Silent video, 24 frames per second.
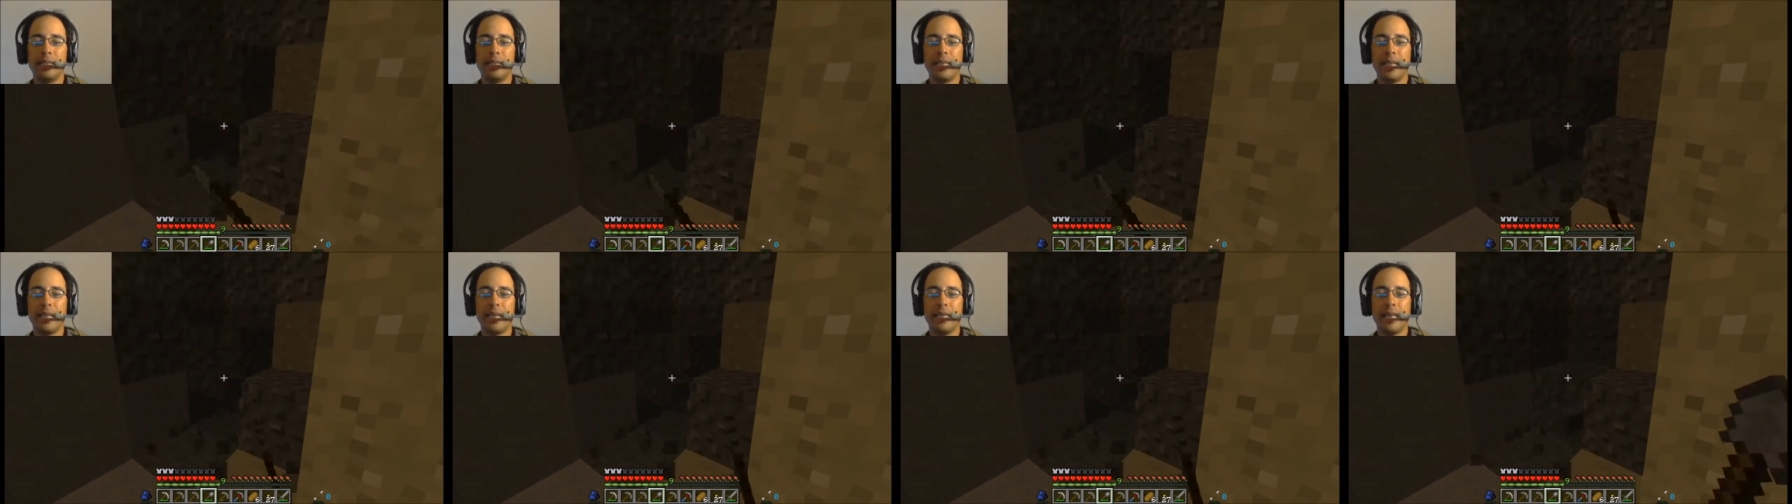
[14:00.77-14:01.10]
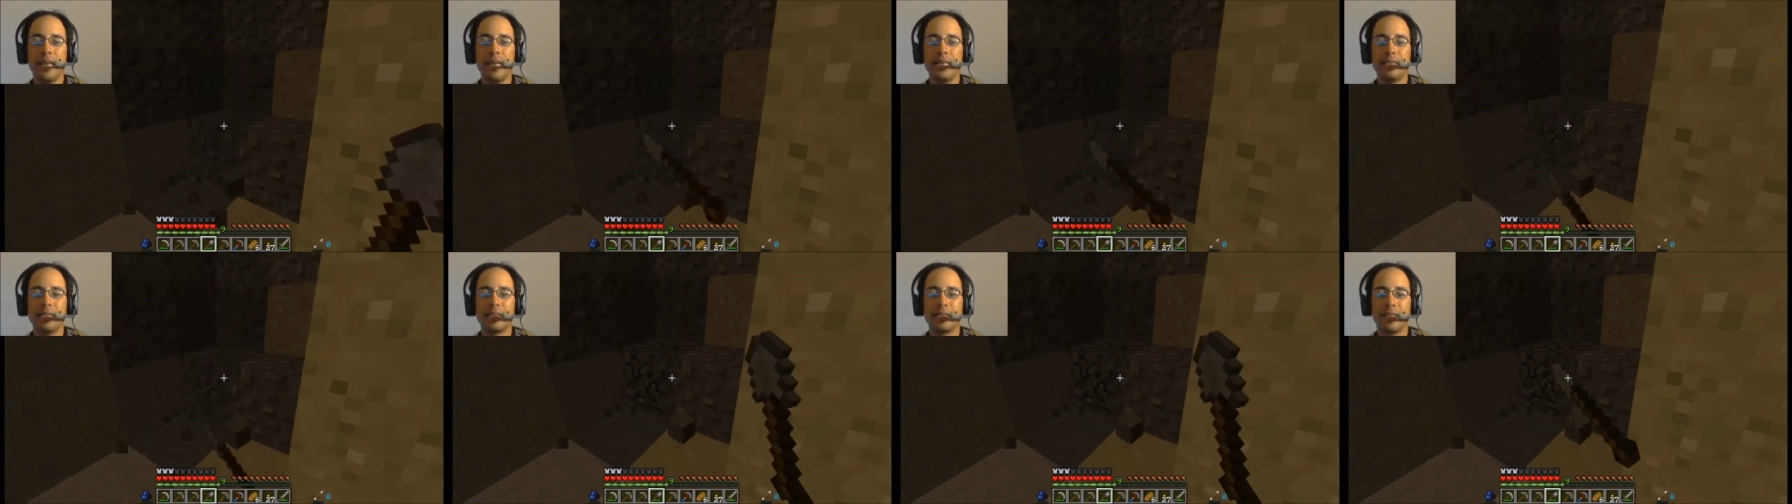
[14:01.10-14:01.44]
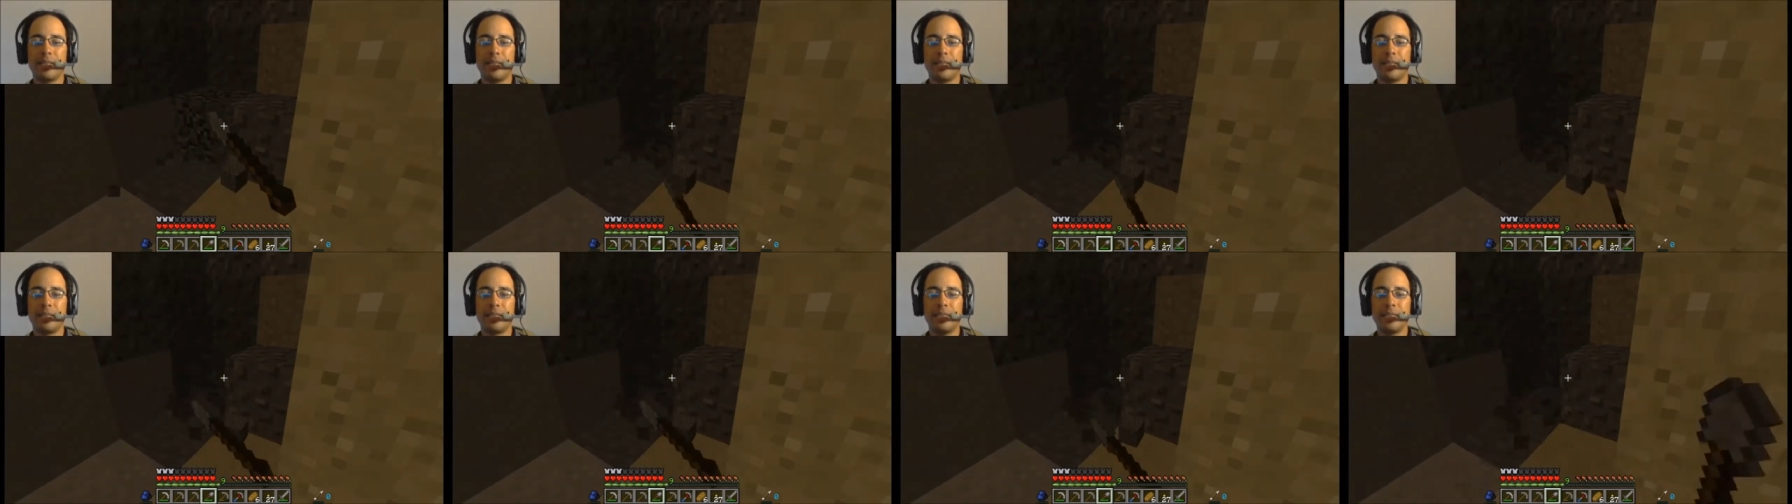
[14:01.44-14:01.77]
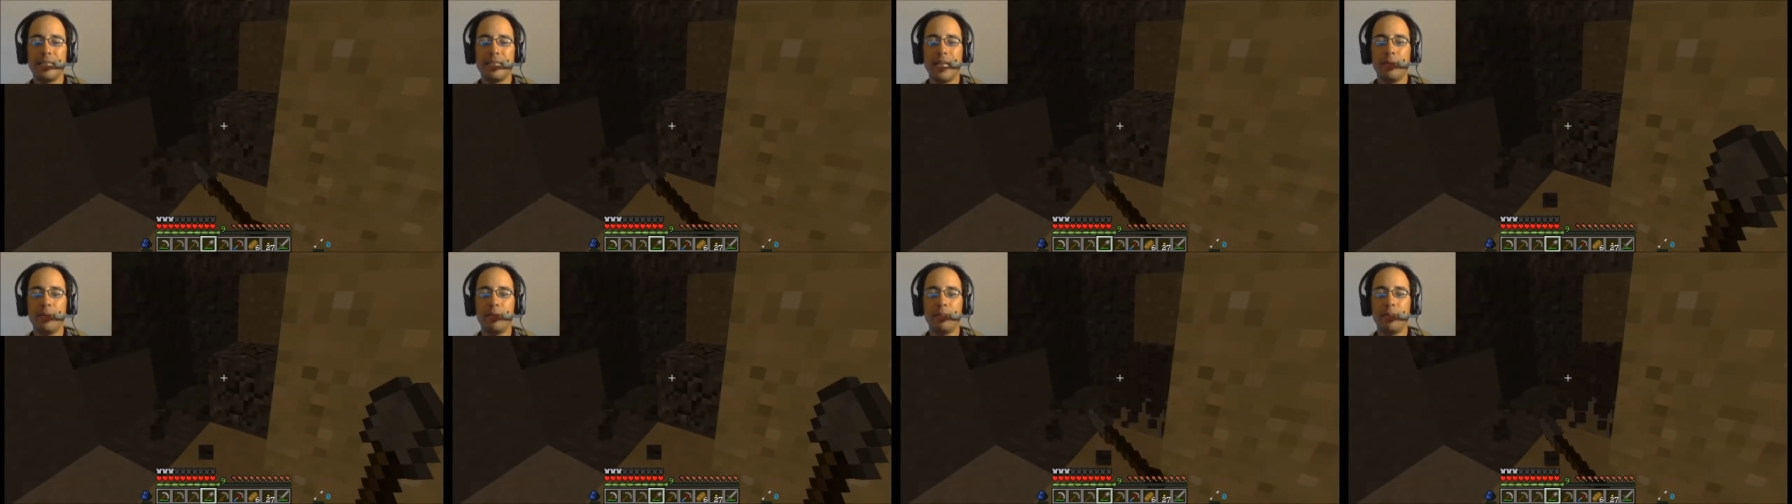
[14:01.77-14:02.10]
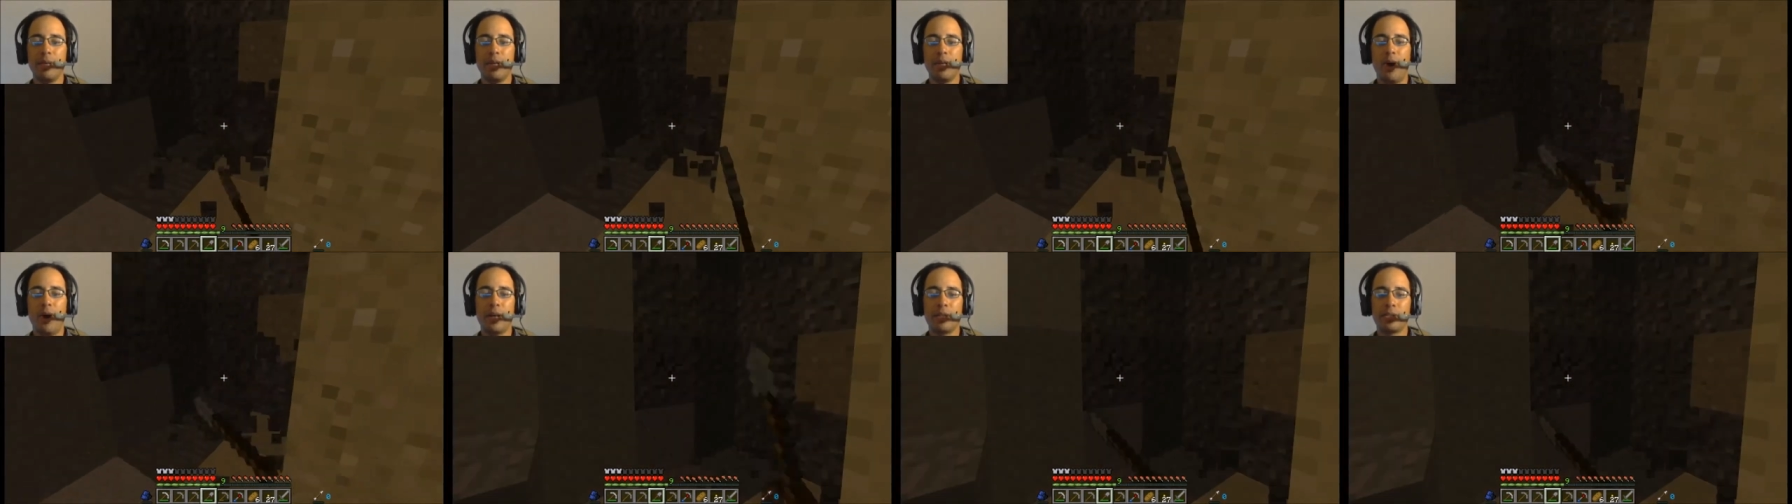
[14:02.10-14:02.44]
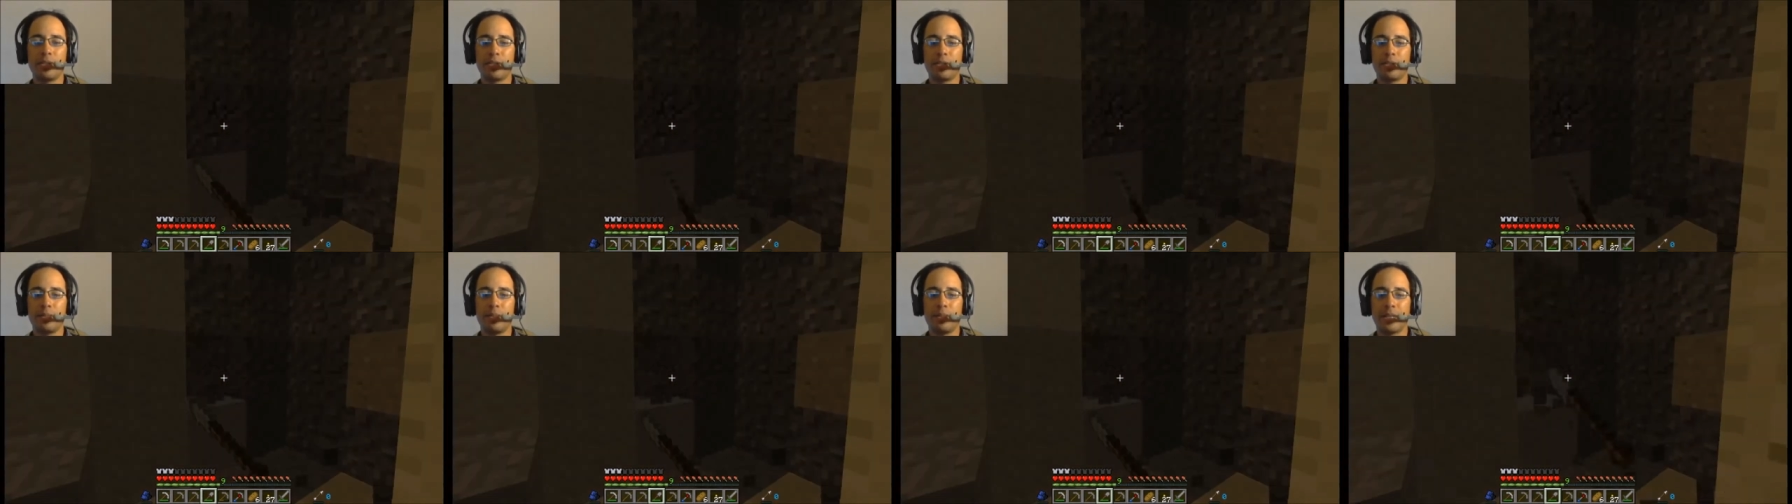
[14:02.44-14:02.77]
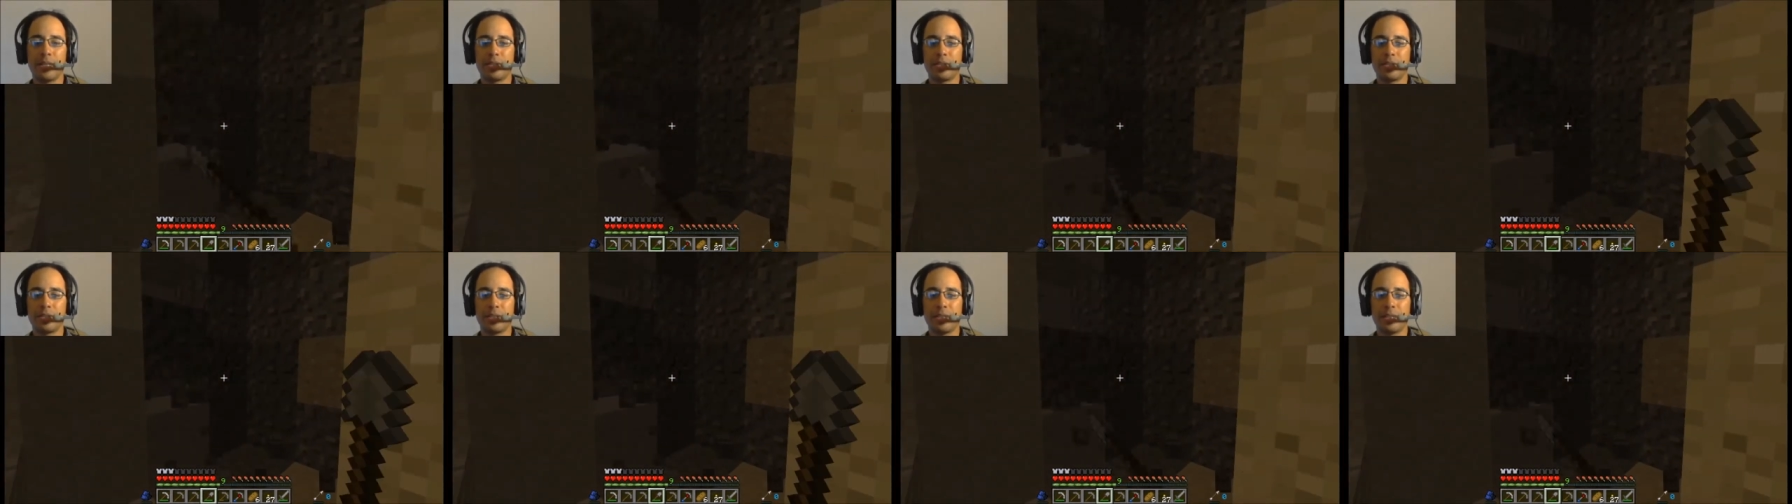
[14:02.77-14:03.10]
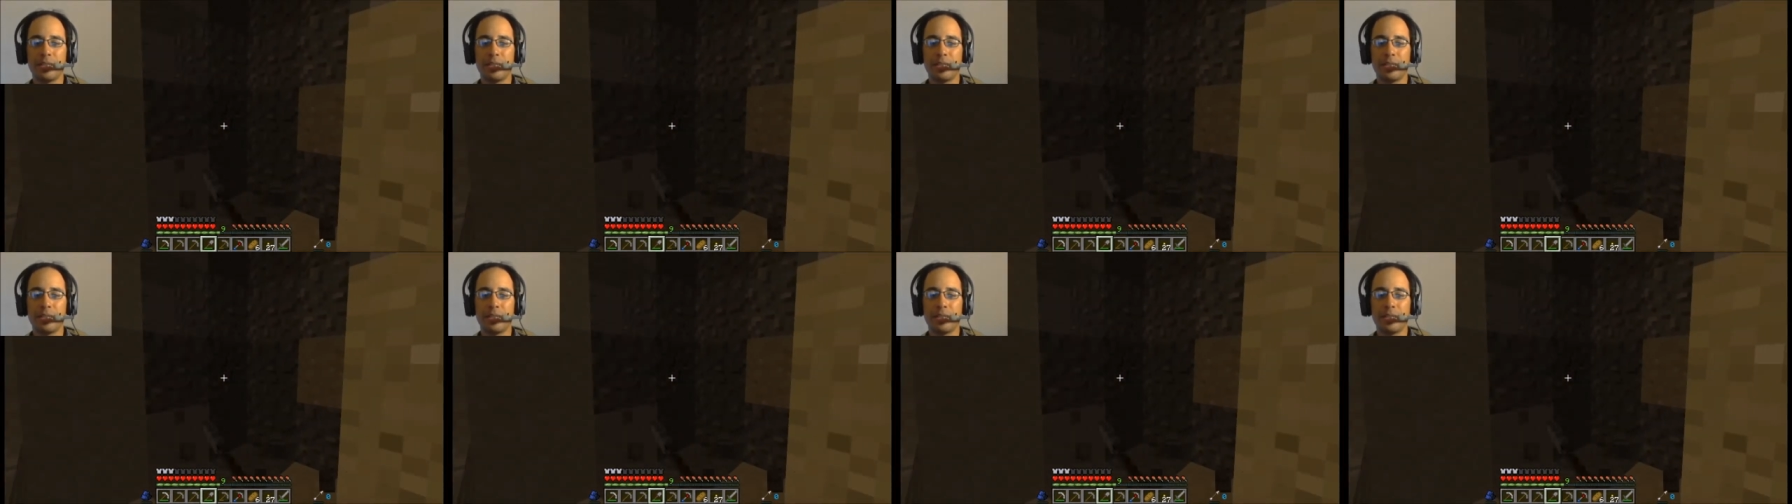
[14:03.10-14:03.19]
and get haste on it. Cause that would be awesome,